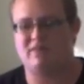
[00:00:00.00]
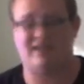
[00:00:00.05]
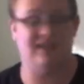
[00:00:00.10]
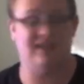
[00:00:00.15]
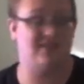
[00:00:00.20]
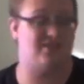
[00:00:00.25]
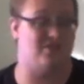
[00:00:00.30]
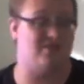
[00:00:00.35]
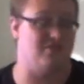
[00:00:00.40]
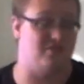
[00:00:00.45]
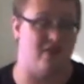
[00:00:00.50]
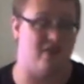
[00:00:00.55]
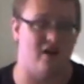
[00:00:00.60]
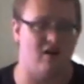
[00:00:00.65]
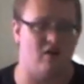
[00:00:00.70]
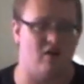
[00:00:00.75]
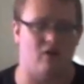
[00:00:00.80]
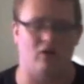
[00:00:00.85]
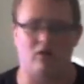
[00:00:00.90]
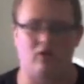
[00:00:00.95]
gets
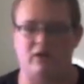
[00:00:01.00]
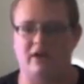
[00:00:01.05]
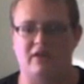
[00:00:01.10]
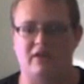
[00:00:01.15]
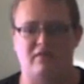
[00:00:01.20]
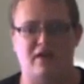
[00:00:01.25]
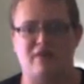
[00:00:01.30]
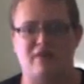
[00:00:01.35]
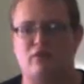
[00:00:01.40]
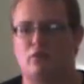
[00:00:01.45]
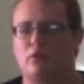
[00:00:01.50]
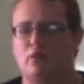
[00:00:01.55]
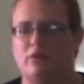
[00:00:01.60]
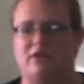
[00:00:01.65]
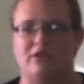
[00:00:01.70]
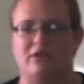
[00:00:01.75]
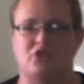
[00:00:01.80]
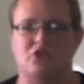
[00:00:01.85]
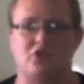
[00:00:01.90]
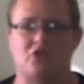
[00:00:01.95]
dull, it never
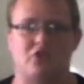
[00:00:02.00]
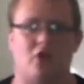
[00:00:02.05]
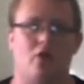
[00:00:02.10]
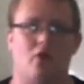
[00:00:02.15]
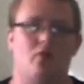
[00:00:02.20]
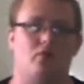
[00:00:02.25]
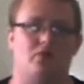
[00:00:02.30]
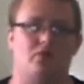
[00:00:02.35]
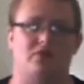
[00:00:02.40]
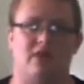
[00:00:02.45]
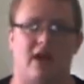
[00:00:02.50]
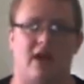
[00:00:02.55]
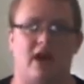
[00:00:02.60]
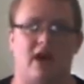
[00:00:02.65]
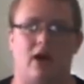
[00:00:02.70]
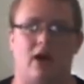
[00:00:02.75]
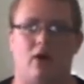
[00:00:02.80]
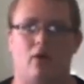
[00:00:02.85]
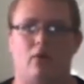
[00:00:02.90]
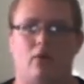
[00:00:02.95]
really slows
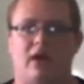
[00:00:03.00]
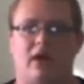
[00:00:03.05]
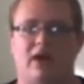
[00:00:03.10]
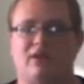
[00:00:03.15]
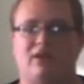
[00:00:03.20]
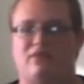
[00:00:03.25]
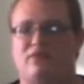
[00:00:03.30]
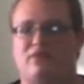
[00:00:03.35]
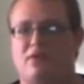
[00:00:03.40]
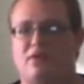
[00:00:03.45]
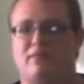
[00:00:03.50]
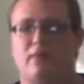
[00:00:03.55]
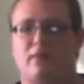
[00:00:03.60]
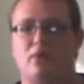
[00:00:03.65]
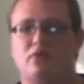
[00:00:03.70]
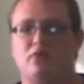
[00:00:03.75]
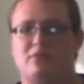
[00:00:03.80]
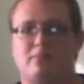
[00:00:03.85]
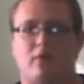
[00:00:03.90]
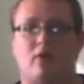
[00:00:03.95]
down, and for the
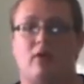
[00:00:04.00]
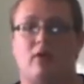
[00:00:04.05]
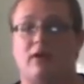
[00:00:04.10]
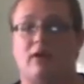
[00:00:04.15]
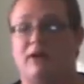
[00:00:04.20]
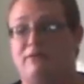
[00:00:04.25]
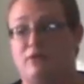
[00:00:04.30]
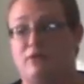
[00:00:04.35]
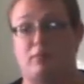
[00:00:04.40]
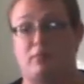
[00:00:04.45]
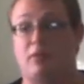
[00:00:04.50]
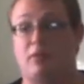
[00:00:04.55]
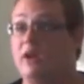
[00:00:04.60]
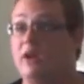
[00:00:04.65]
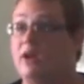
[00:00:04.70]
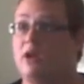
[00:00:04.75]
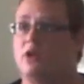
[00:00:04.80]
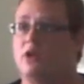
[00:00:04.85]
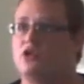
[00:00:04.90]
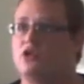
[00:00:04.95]
most part, if you're
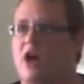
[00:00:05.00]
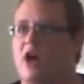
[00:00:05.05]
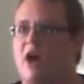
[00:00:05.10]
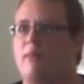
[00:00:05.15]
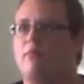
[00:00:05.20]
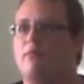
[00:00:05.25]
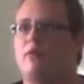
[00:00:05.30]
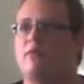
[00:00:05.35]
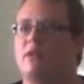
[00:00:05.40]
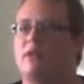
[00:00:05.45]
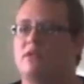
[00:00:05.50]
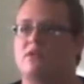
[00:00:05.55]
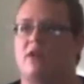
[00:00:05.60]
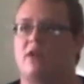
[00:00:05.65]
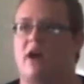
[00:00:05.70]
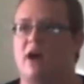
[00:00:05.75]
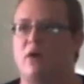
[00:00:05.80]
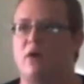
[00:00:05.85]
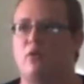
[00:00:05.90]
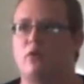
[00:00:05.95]
playing a chapter that's
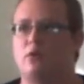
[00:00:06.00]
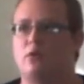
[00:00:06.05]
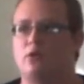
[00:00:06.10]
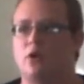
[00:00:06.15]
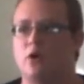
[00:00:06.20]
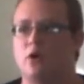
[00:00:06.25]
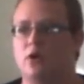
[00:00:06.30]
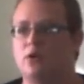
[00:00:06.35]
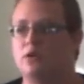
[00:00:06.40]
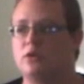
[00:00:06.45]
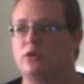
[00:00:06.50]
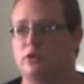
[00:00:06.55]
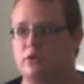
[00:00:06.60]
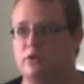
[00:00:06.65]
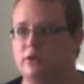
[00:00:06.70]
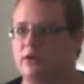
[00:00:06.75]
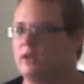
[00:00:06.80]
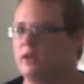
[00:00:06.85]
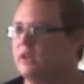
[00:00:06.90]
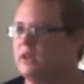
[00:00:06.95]
an hour long,
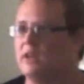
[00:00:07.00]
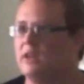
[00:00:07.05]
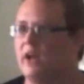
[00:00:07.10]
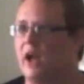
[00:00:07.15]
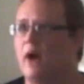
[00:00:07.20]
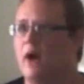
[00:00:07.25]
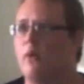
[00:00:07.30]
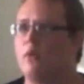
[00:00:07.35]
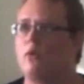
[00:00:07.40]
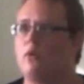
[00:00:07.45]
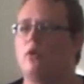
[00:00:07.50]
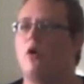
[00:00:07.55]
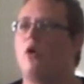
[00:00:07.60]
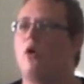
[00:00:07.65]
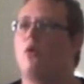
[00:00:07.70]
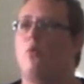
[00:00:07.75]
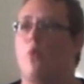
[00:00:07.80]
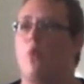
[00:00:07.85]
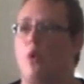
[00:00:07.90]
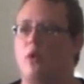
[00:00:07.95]
you're going to get an hour
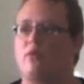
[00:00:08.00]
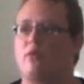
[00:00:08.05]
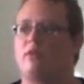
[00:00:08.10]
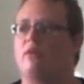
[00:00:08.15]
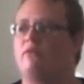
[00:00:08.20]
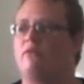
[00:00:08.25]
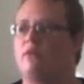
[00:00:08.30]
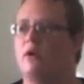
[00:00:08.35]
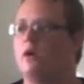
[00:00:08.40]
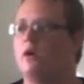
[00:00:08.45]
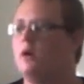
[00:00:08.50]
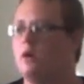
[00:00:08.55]
long worth of